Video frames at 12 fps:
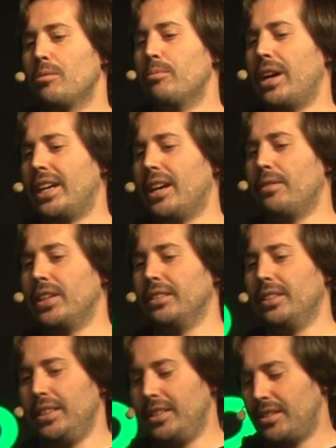by
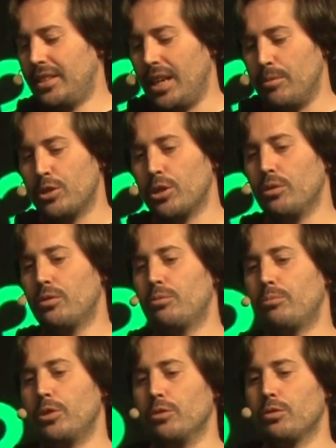having these types of
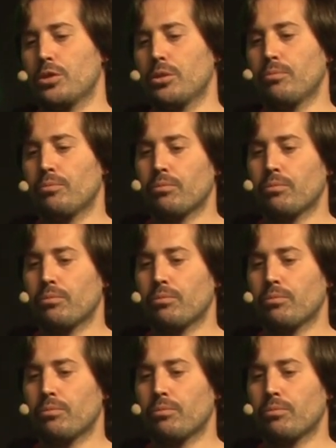proofs.